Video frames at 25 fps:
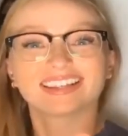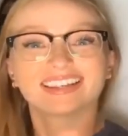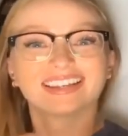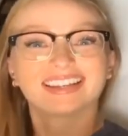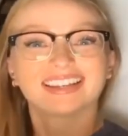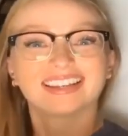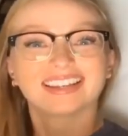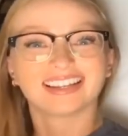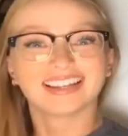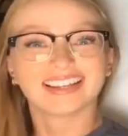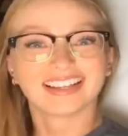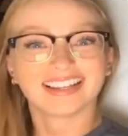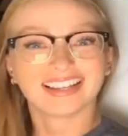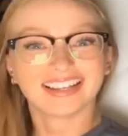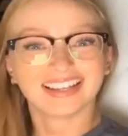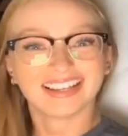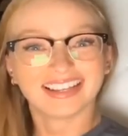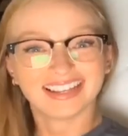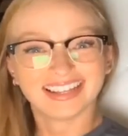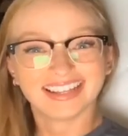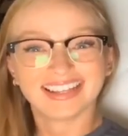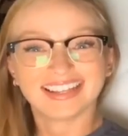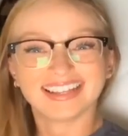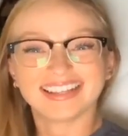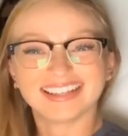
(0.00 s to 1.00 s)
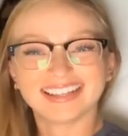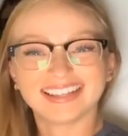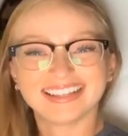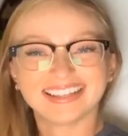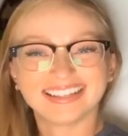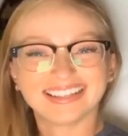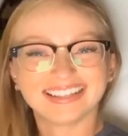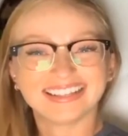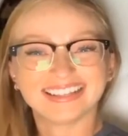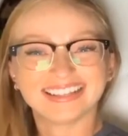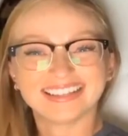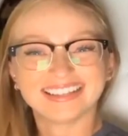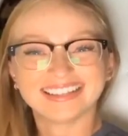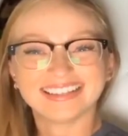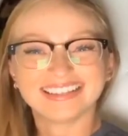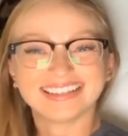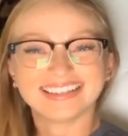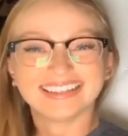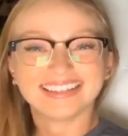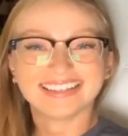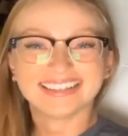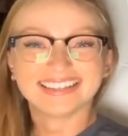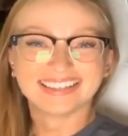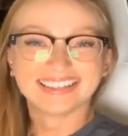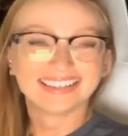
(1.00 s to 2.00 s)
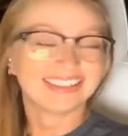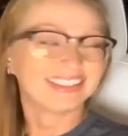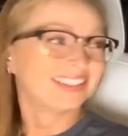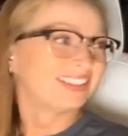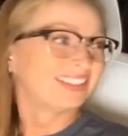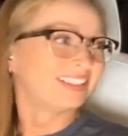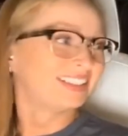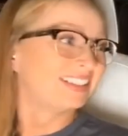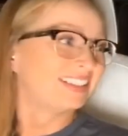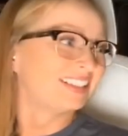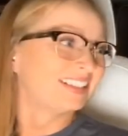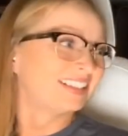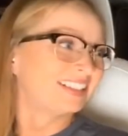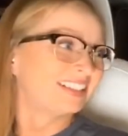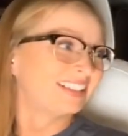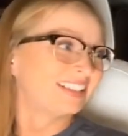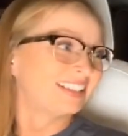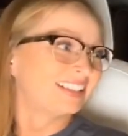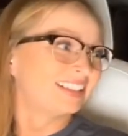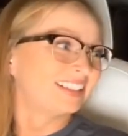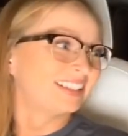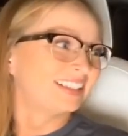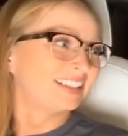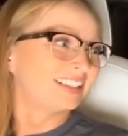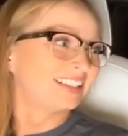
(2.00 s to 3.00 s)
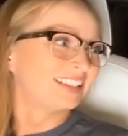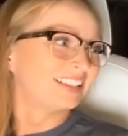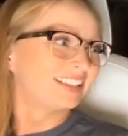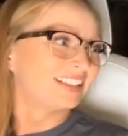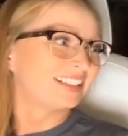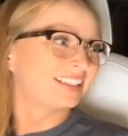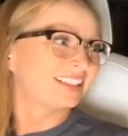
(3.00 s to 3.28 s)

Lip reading: This person isn't speaking.